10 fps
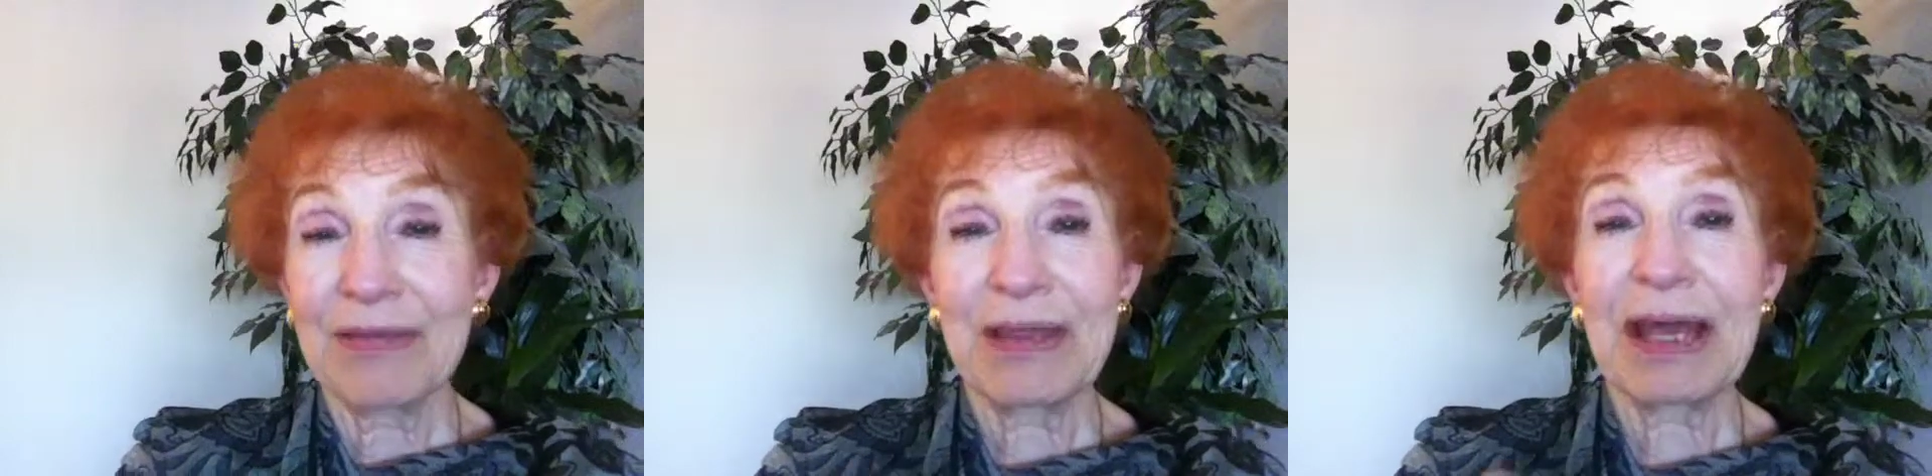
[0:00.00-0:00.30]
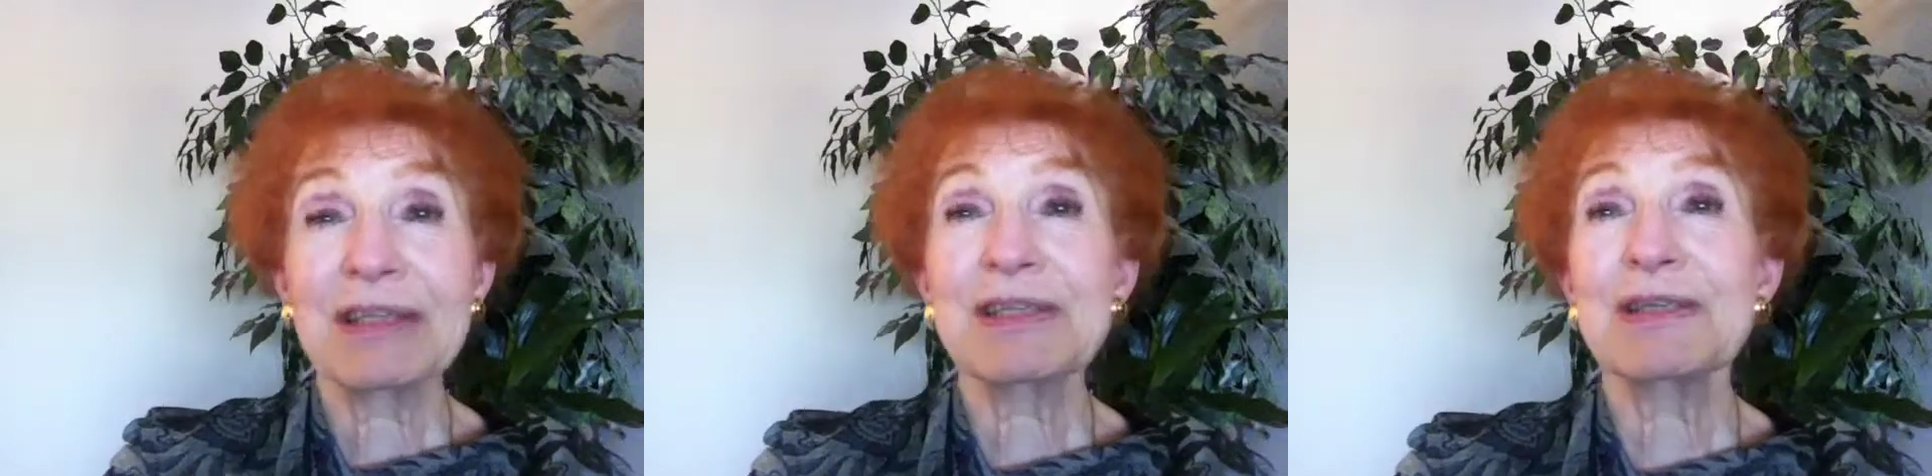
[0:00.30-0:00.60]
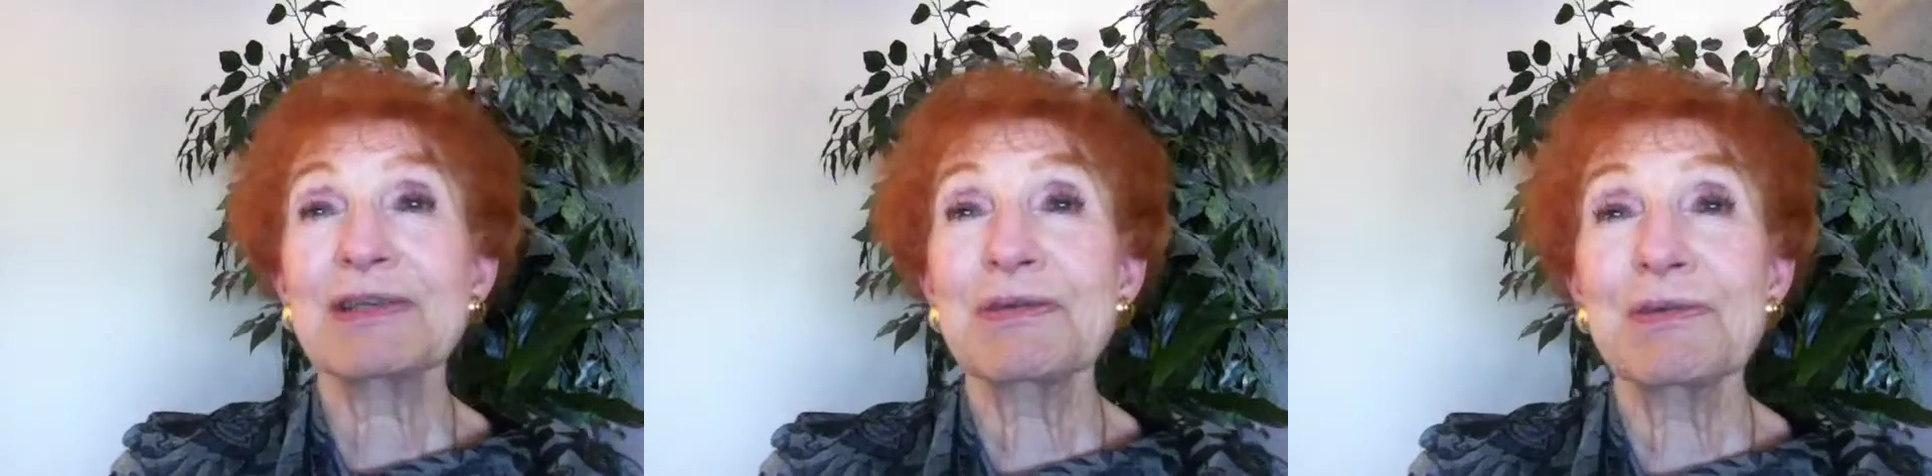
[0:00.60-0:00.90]

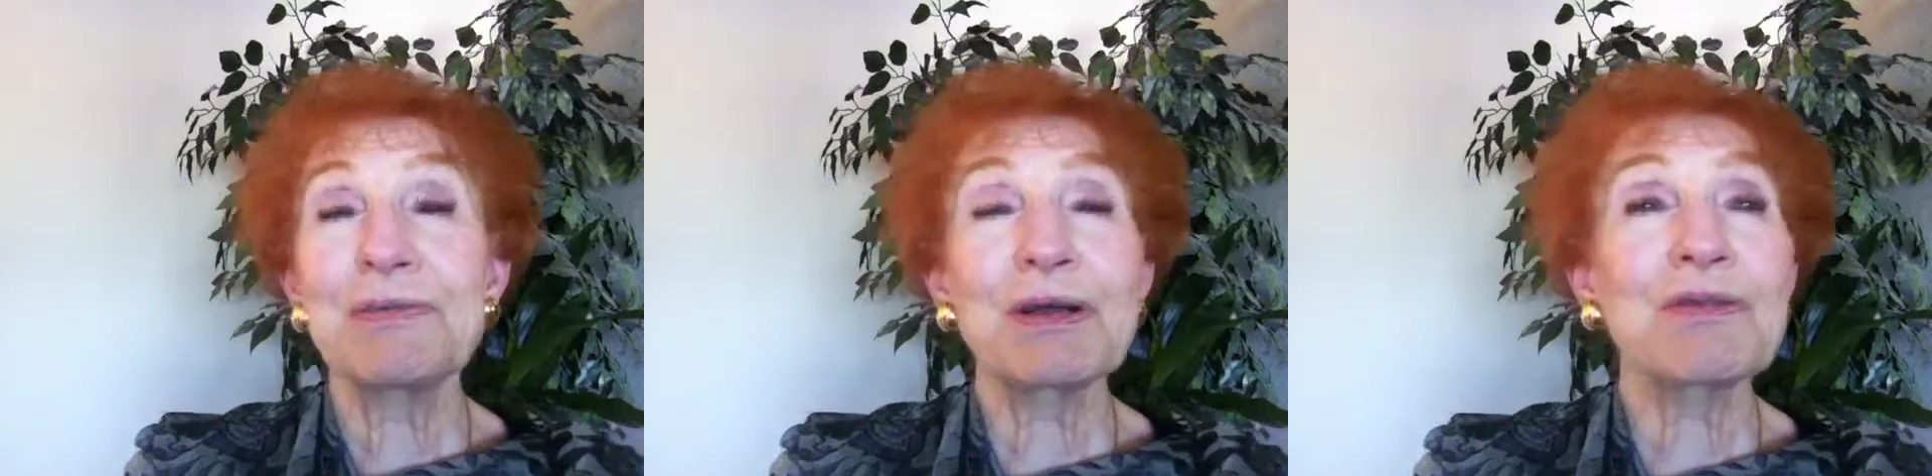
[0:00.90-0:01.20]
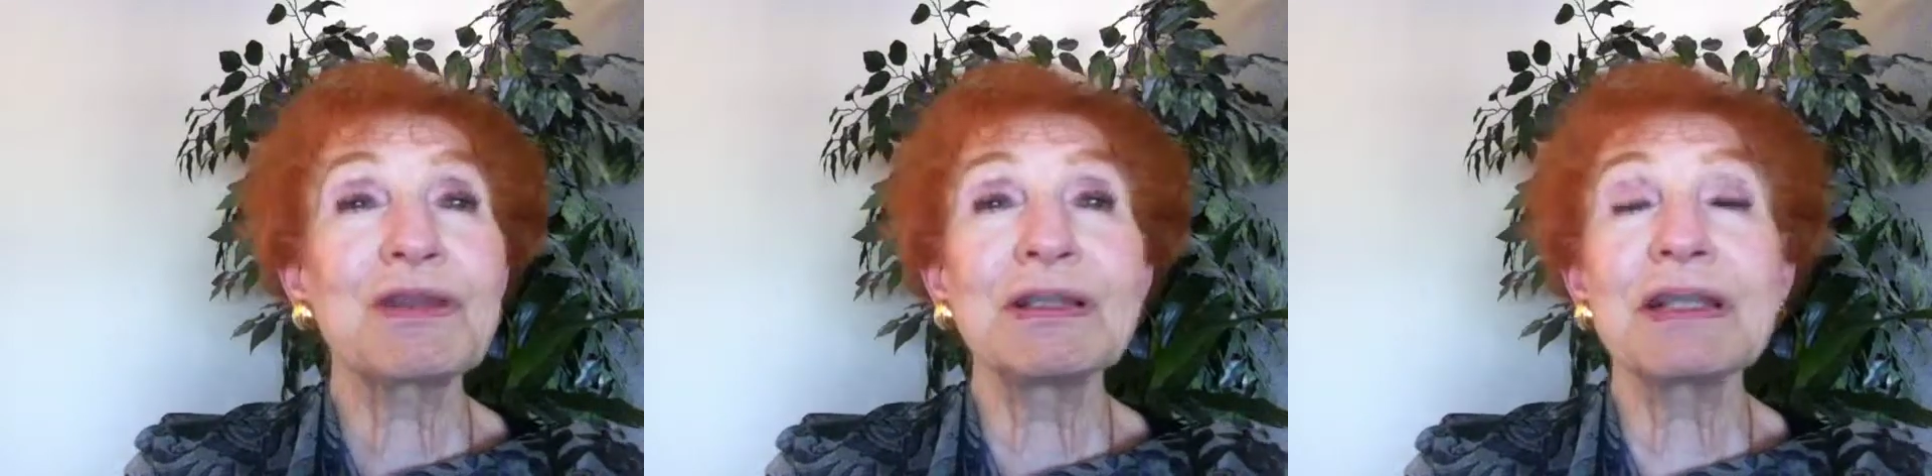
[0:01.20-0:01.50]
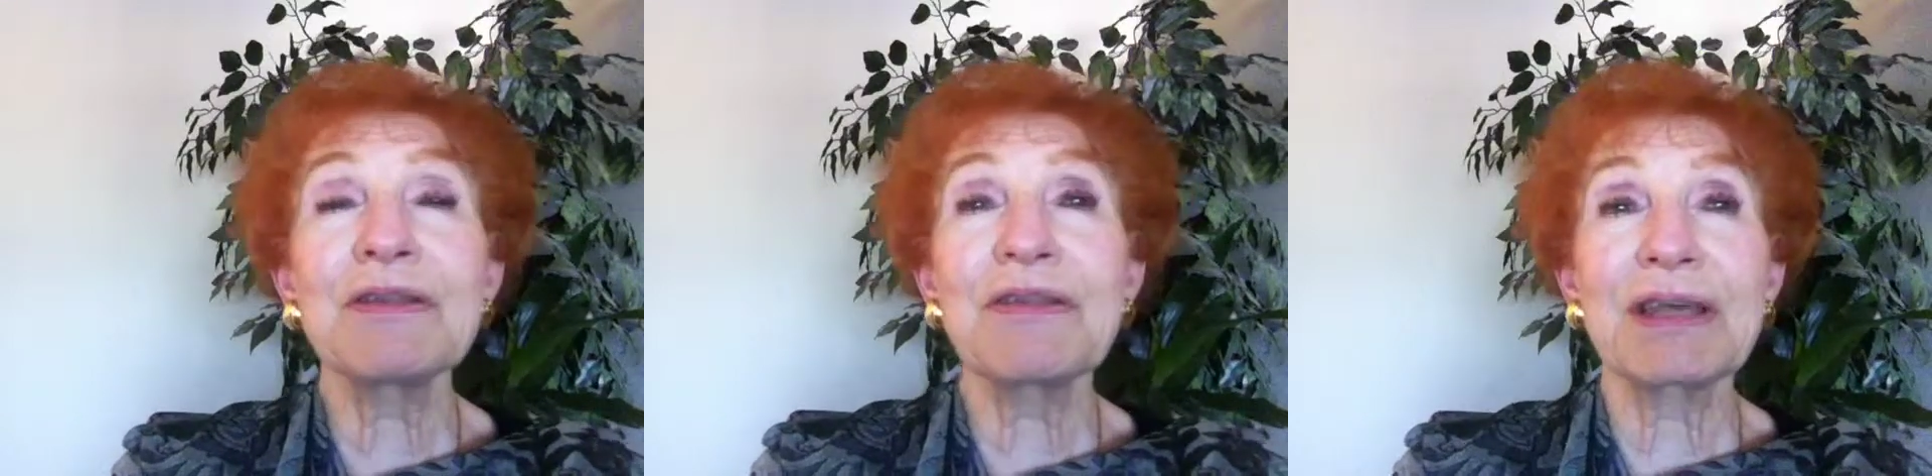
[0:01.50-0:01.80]
That's where the
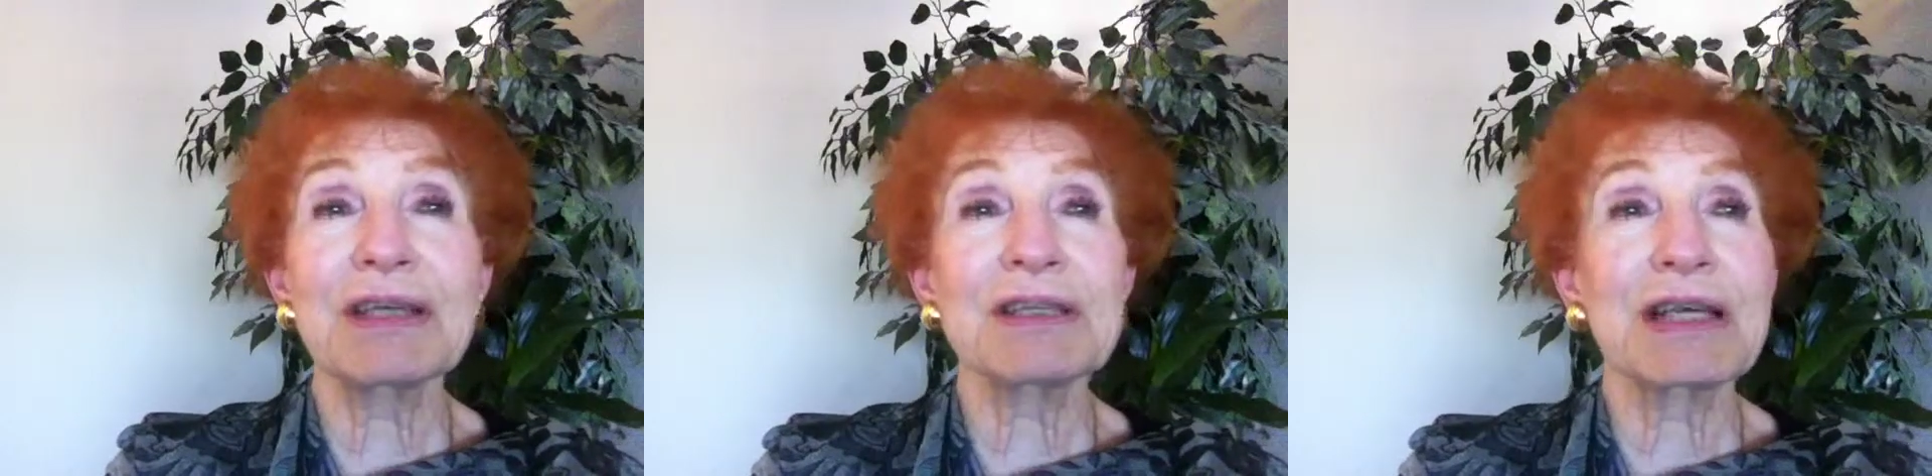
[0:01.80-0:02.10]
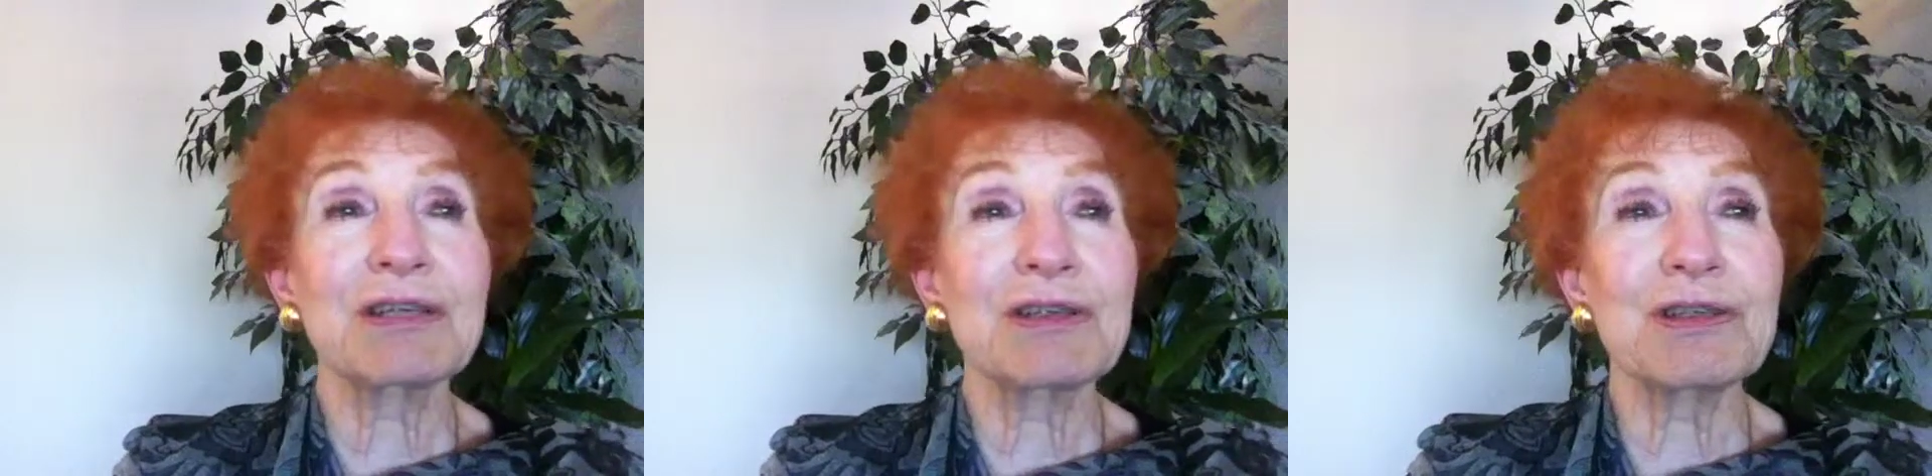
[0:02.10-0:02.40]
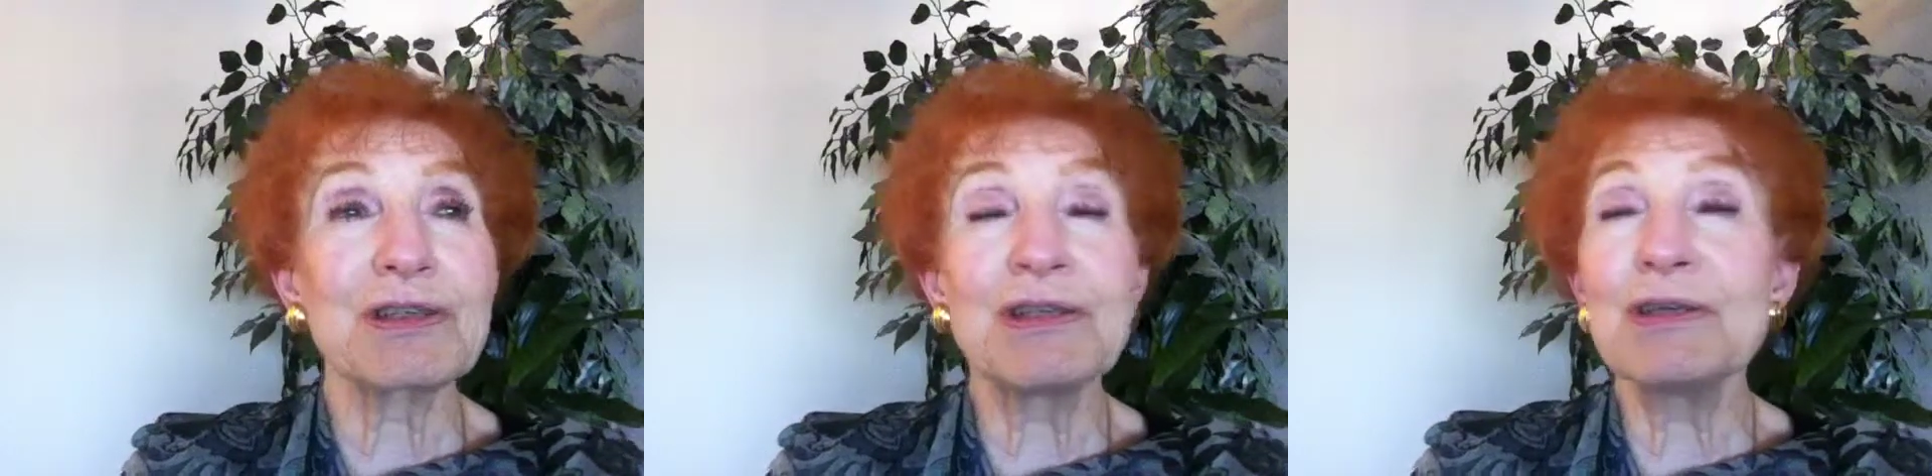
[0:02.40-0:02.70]
little things that
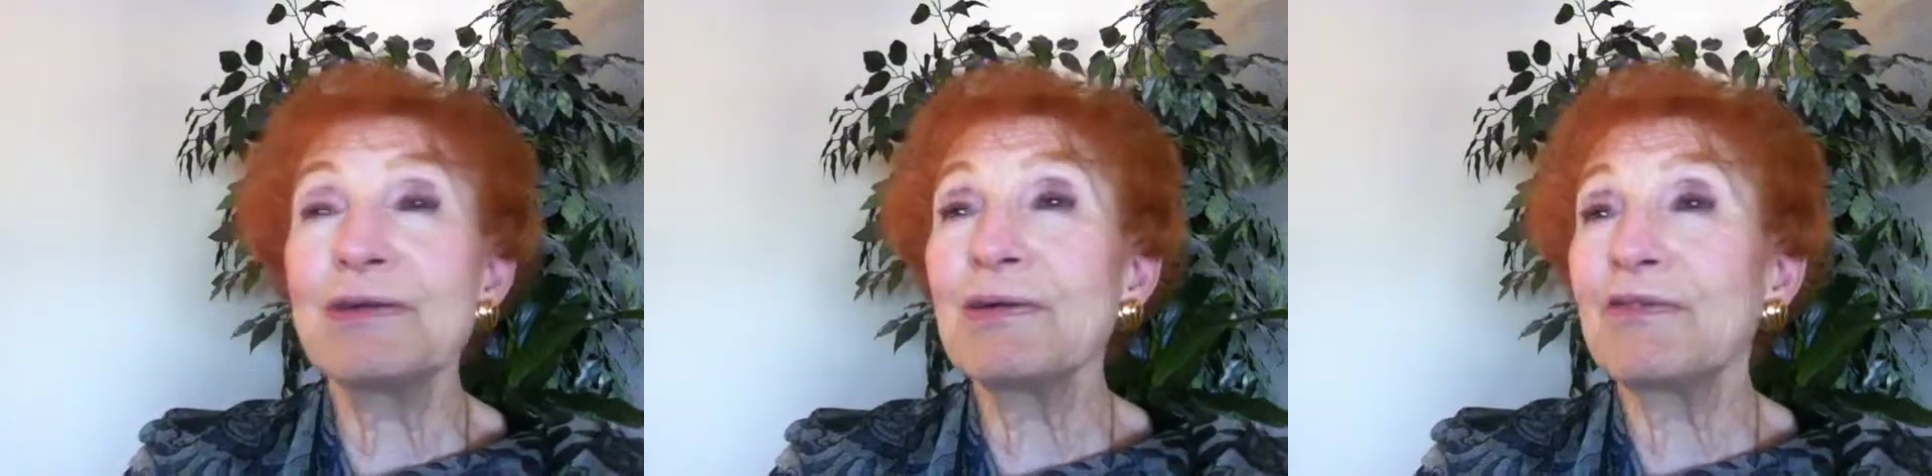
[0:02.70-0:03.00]
you,